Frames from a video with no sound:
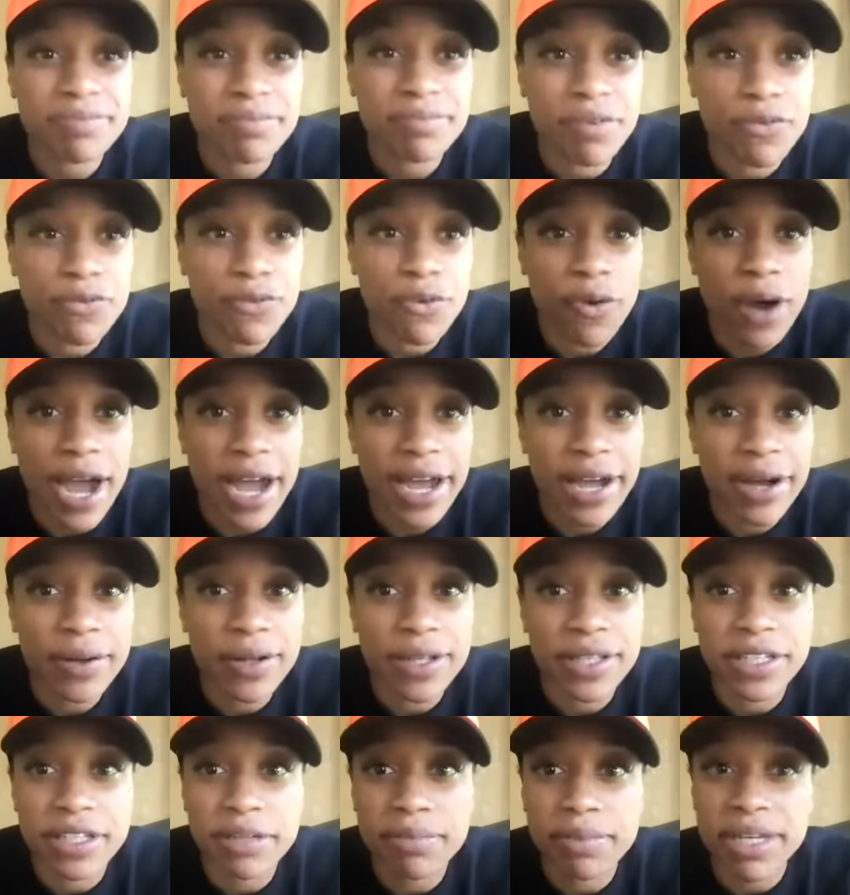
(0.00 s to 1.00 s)
Before I go a
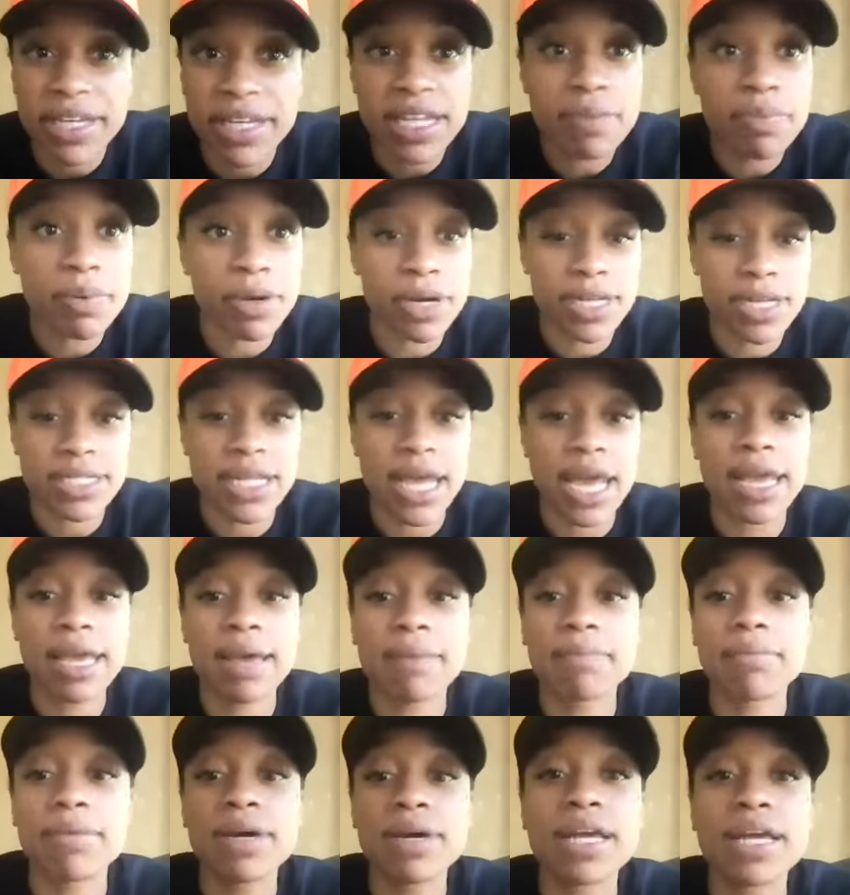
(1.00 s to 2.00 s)
little bit deeper, because I
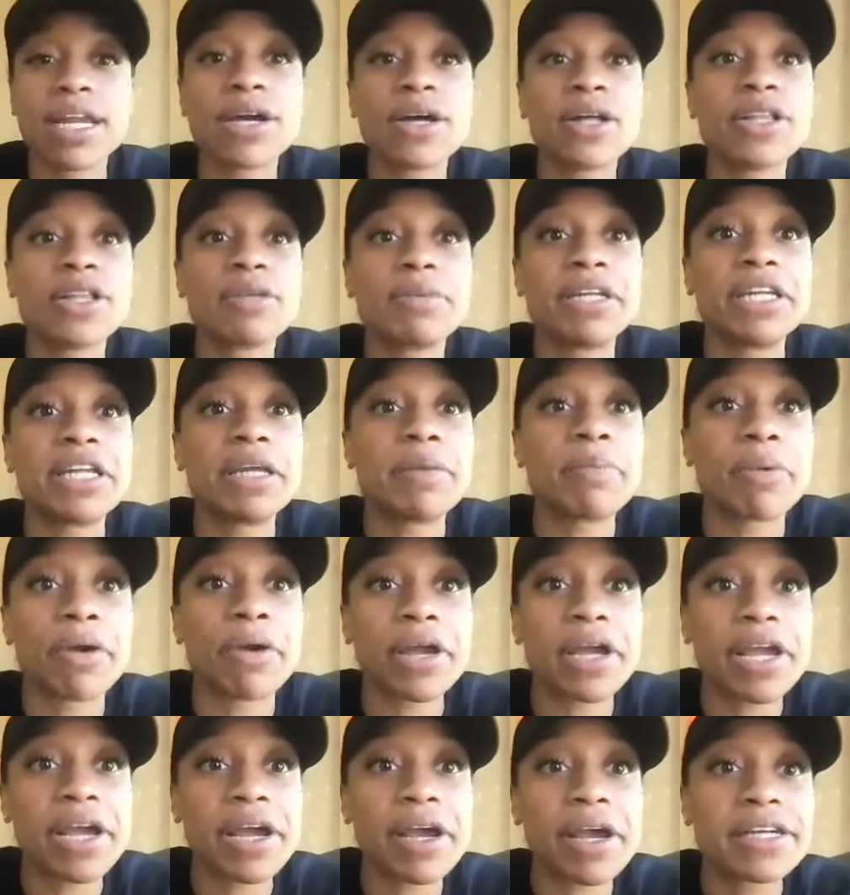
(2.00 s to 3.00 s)
am going to go a little bit deeper
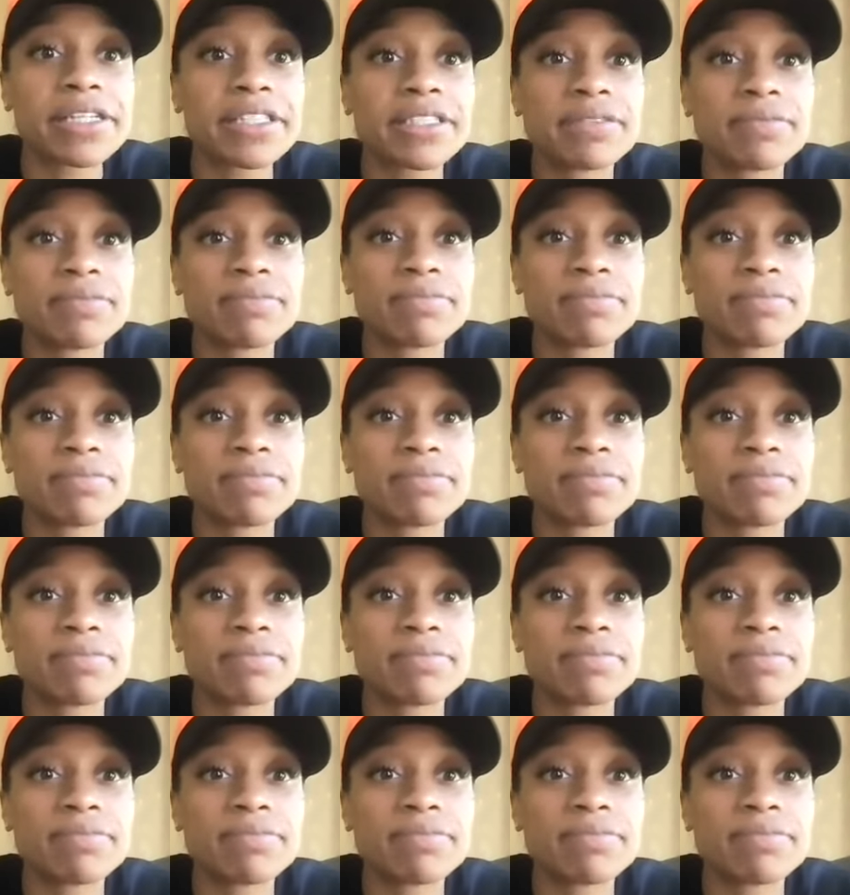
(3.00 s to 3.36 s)
here.